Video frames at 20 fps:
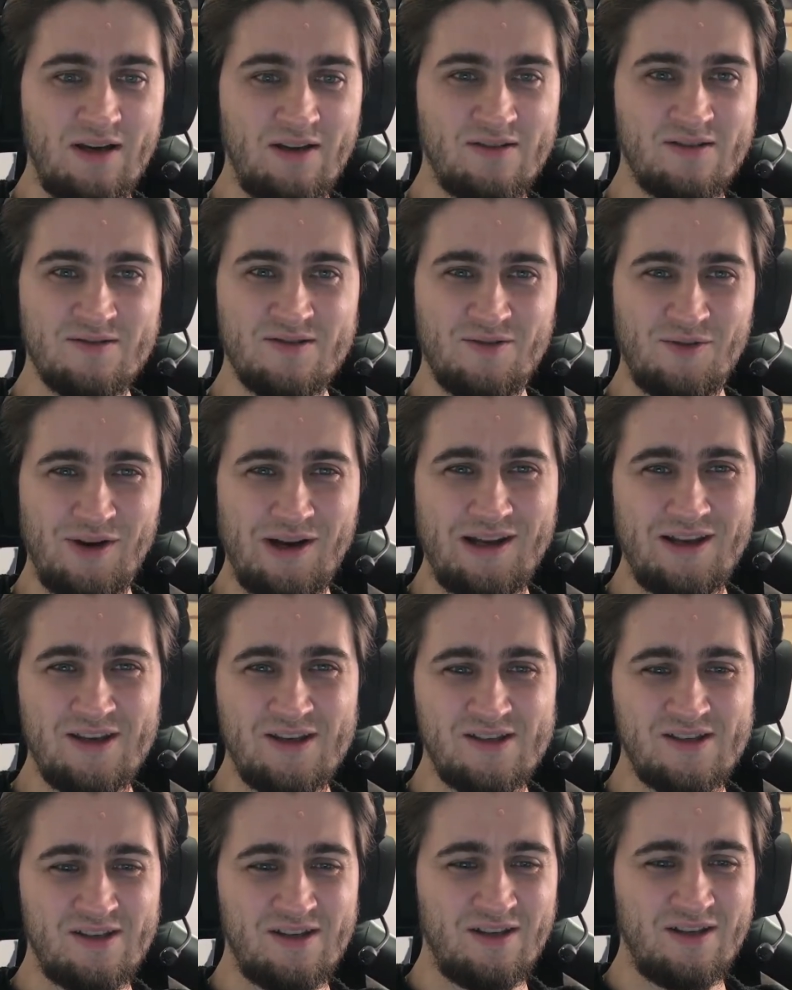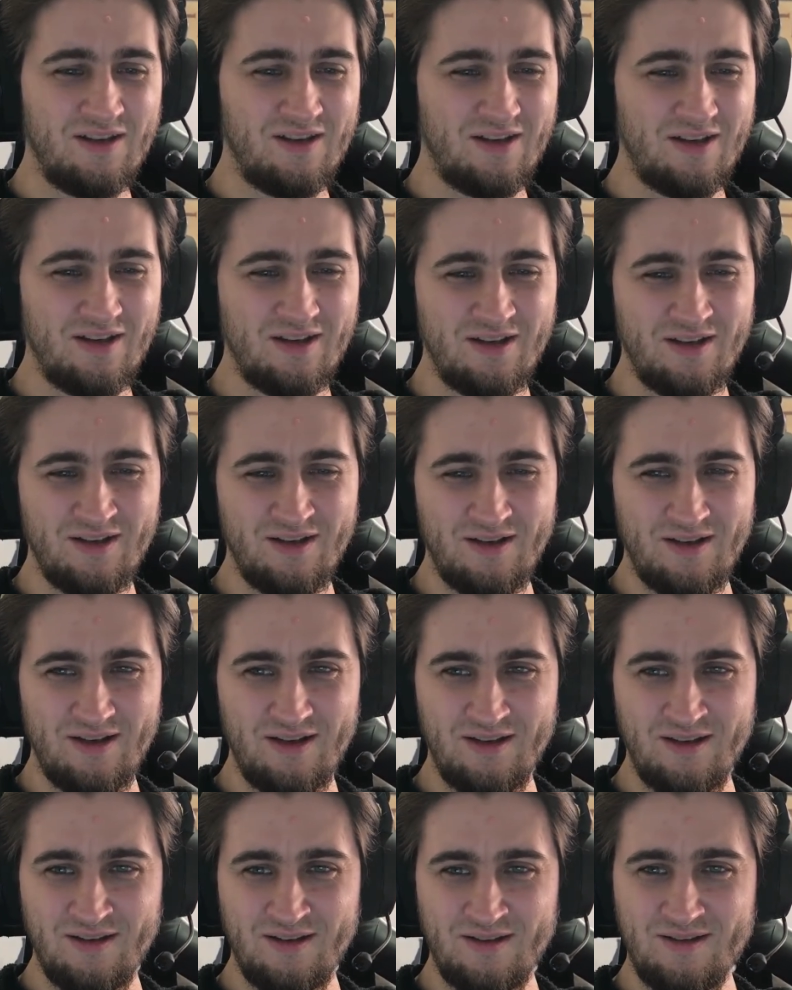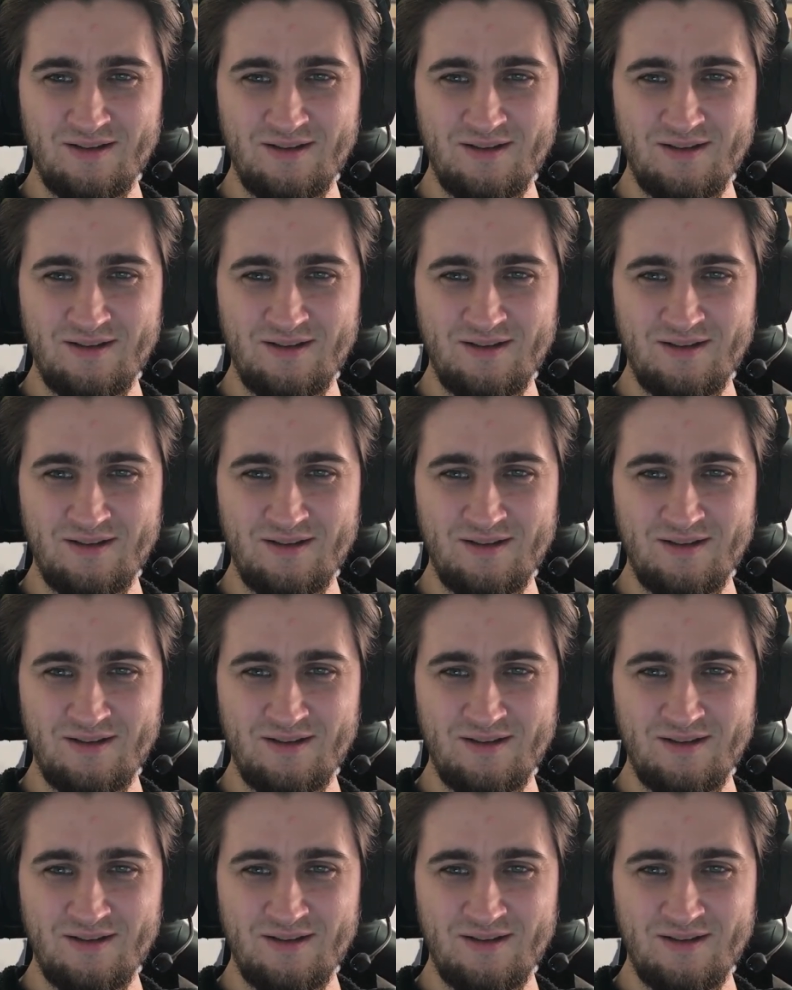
It's really easy, and